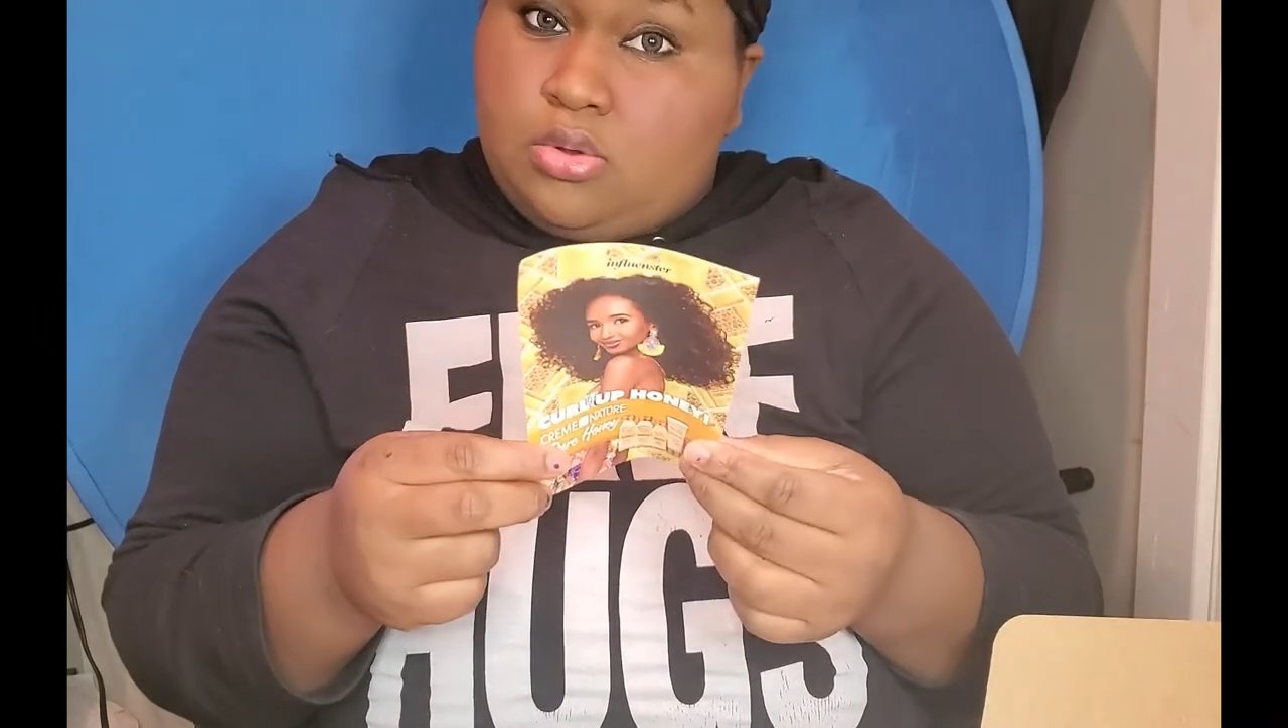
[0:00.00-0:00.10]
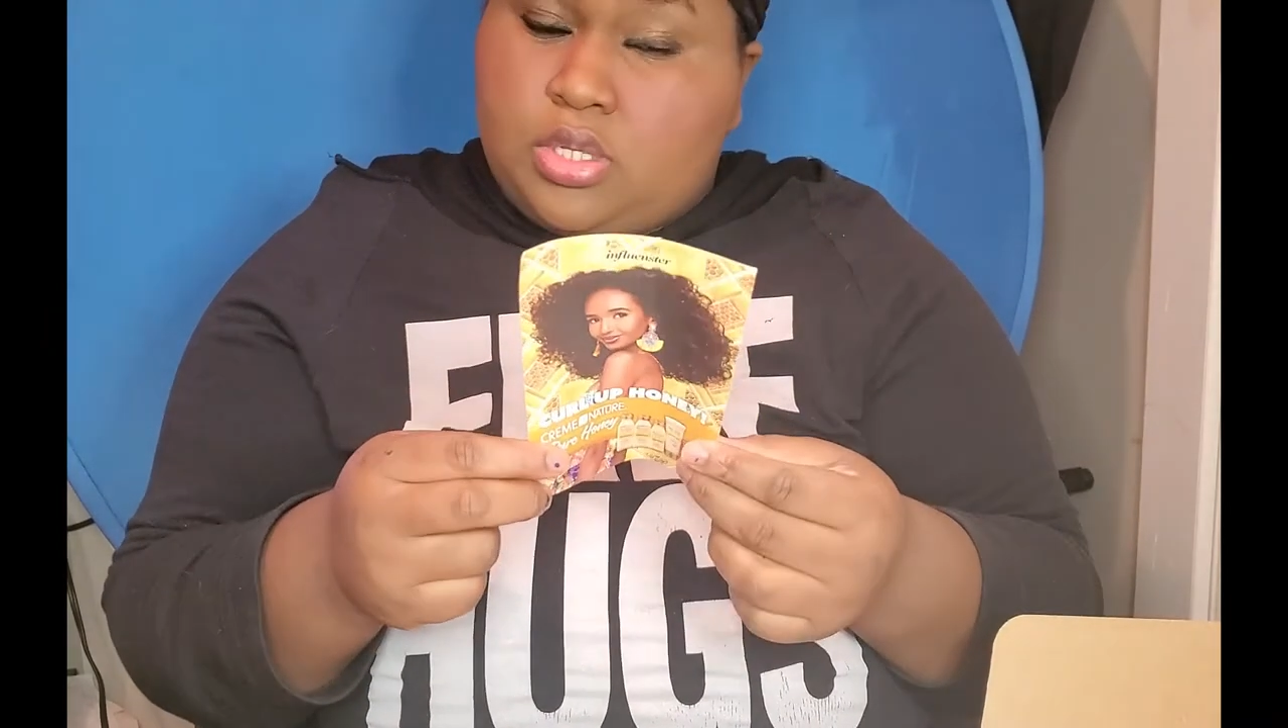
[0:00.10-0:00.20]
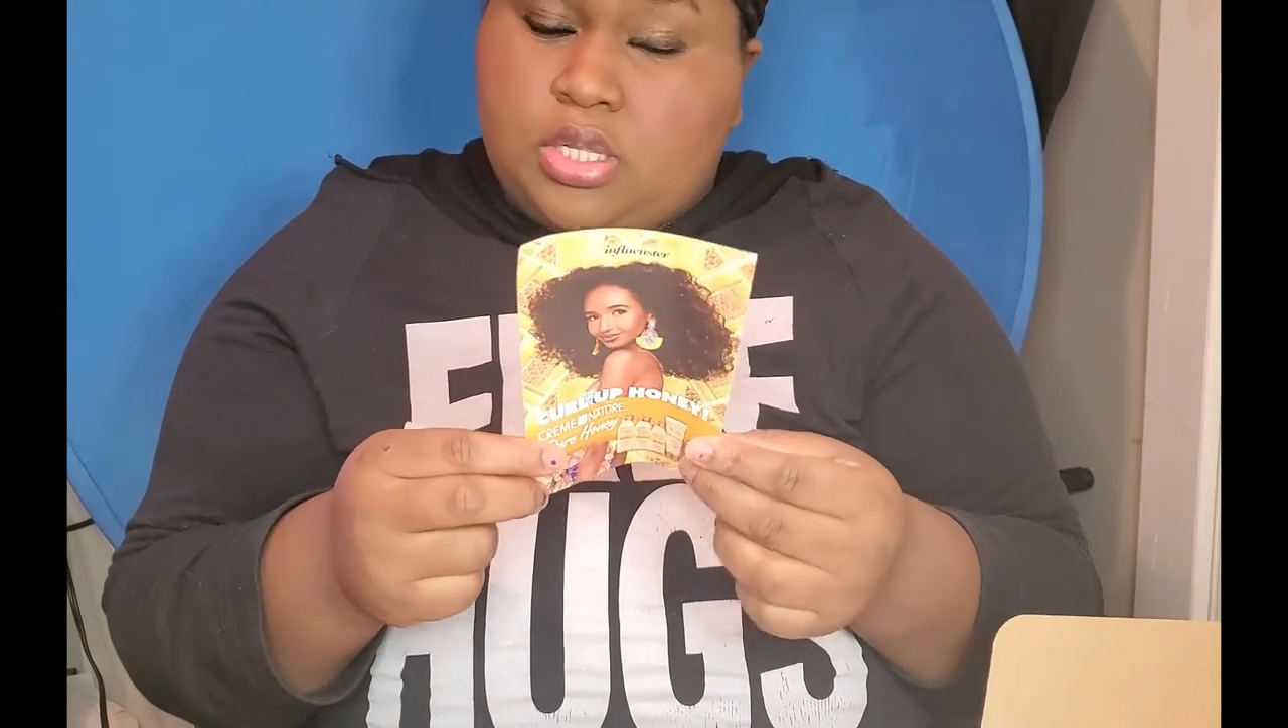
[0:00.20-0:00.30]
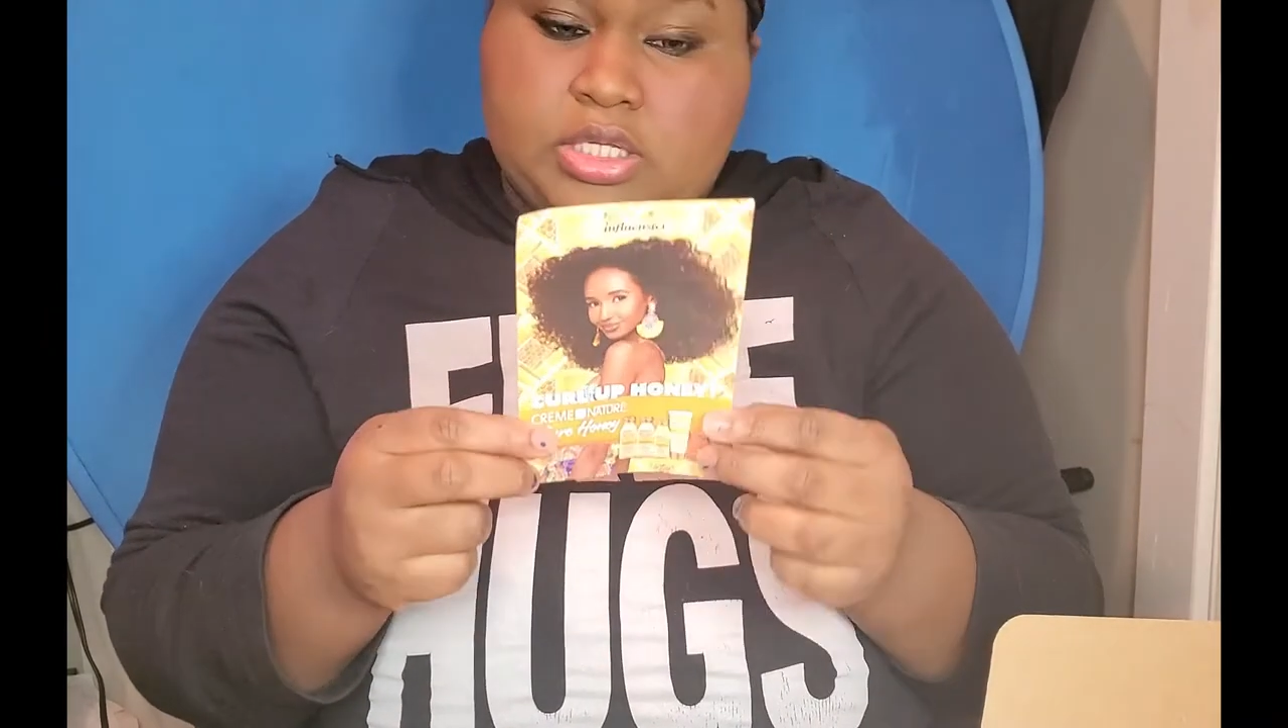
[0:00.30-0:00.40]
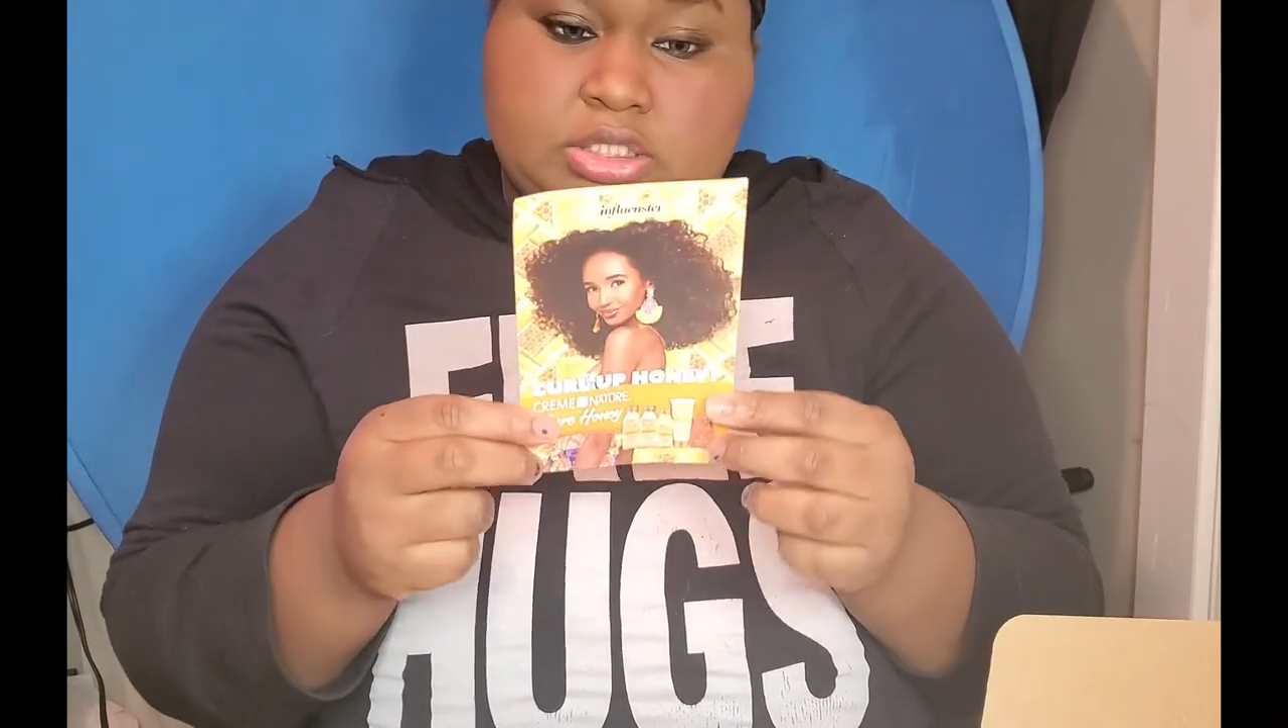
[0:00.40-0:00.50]

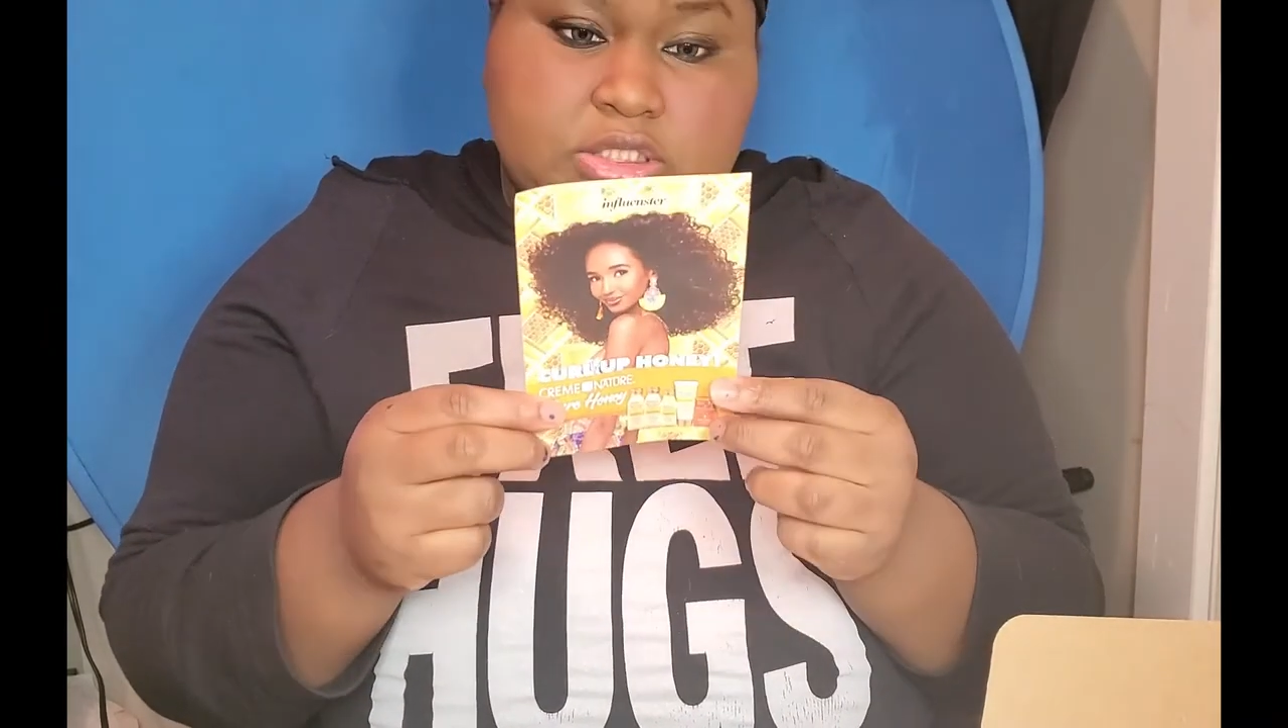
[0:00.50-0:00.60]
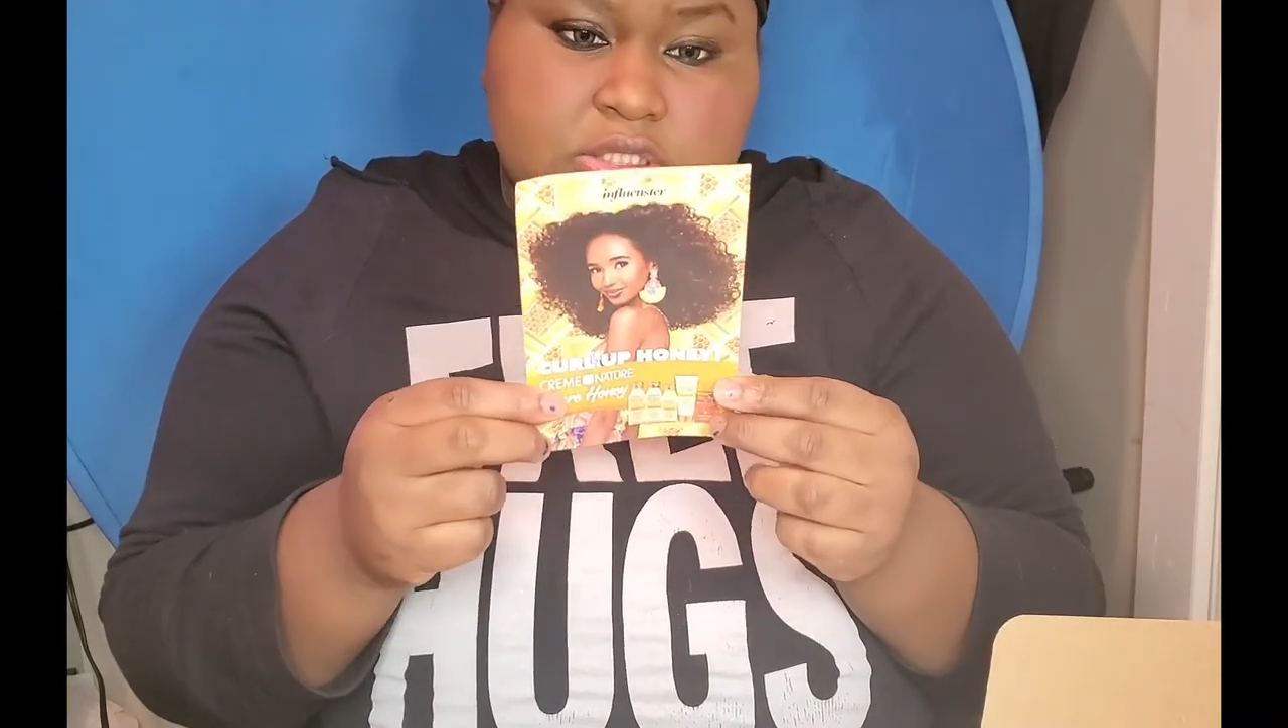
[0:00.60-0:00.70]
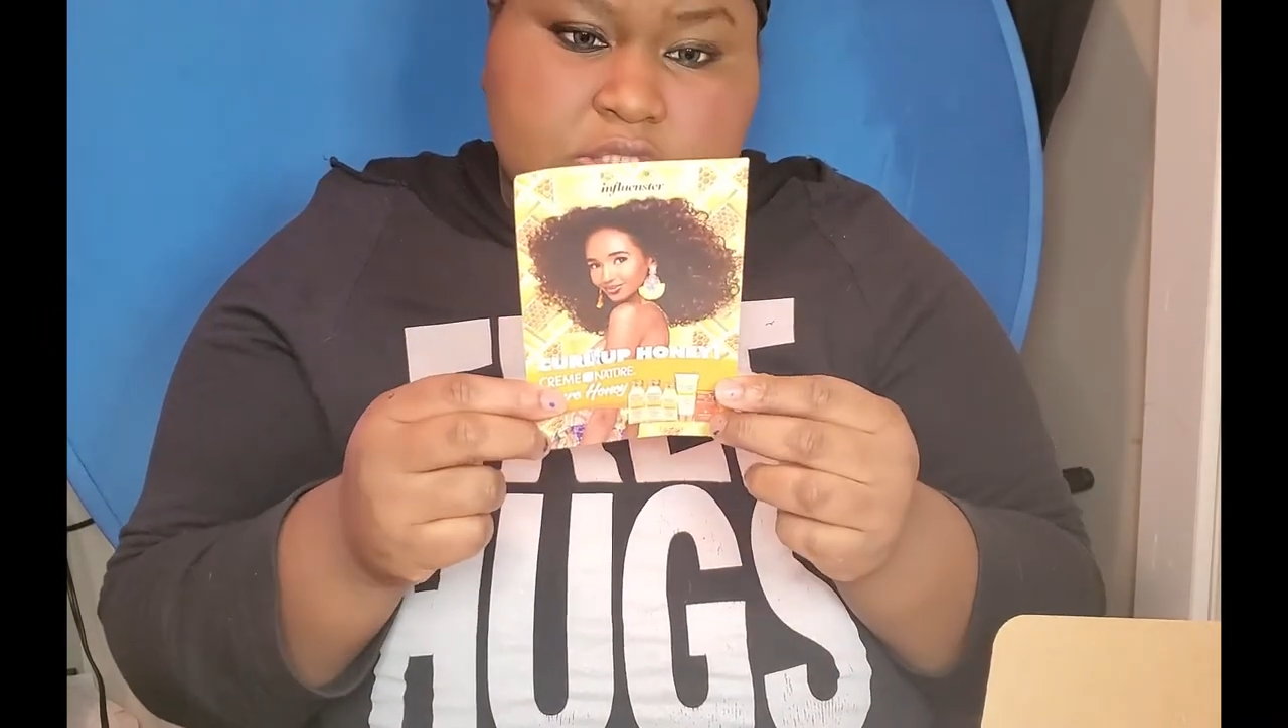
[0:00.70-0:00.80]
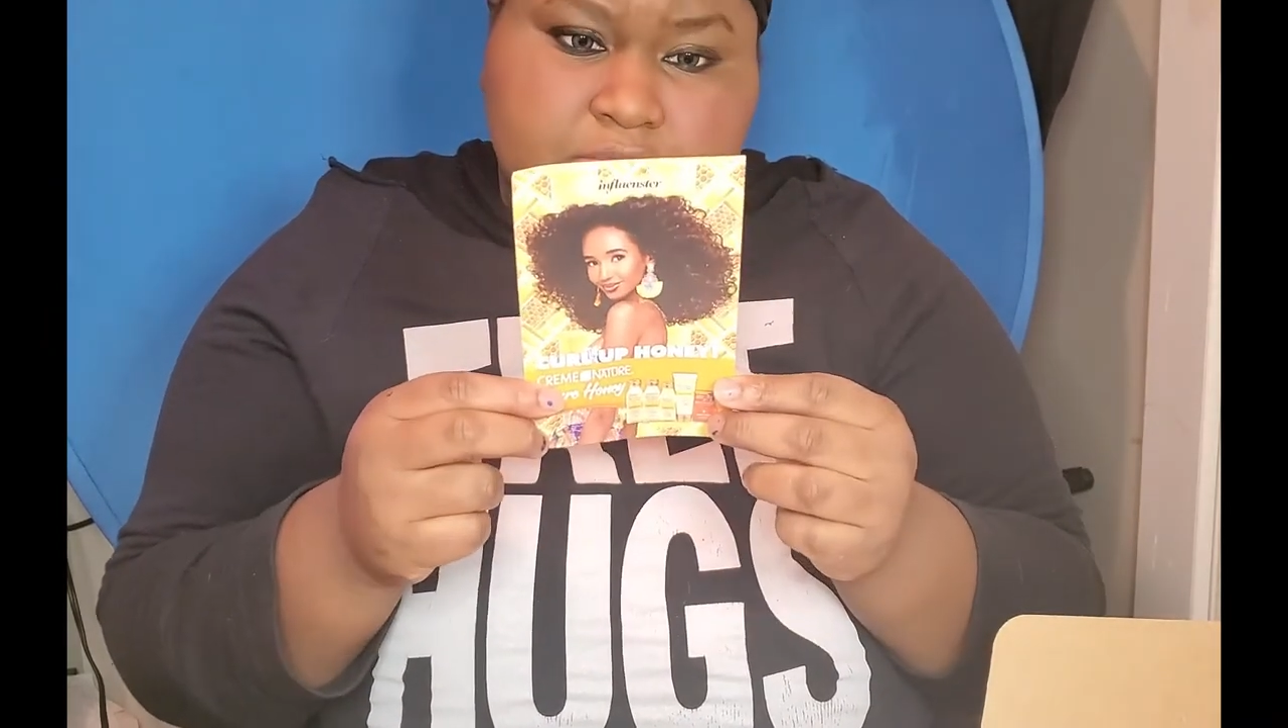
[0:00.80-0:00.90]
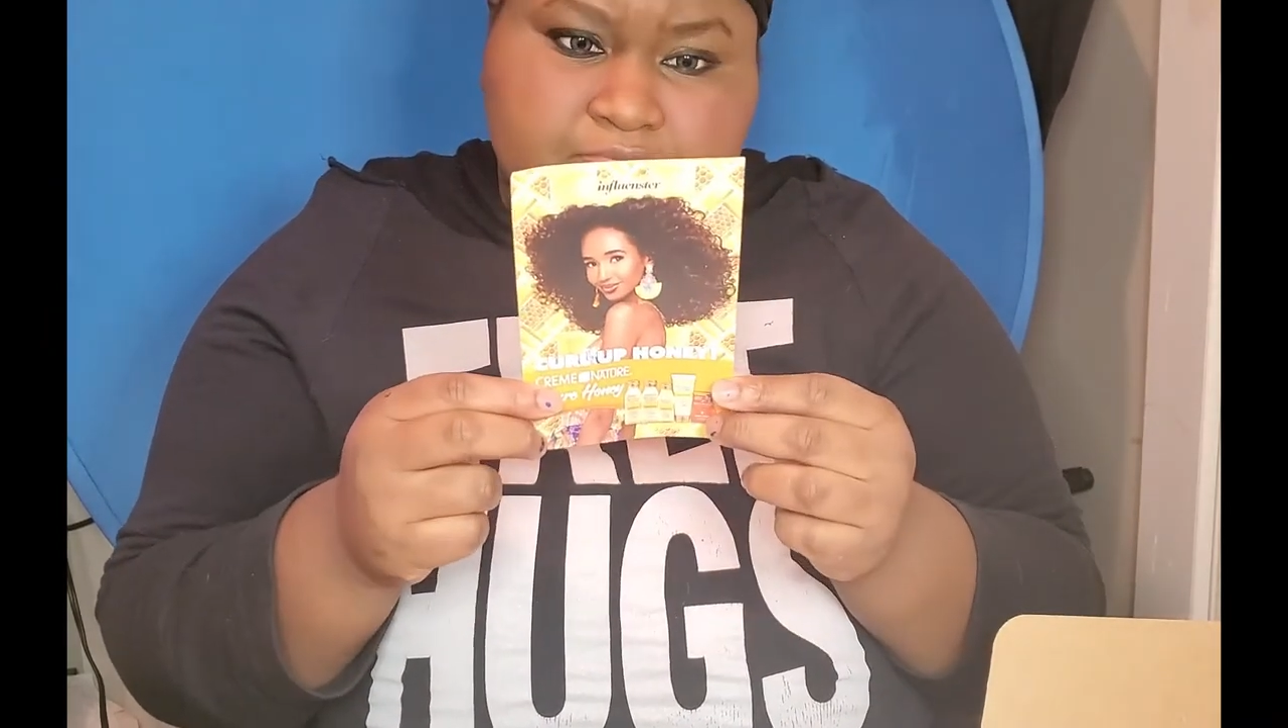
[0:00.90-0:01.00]
collections.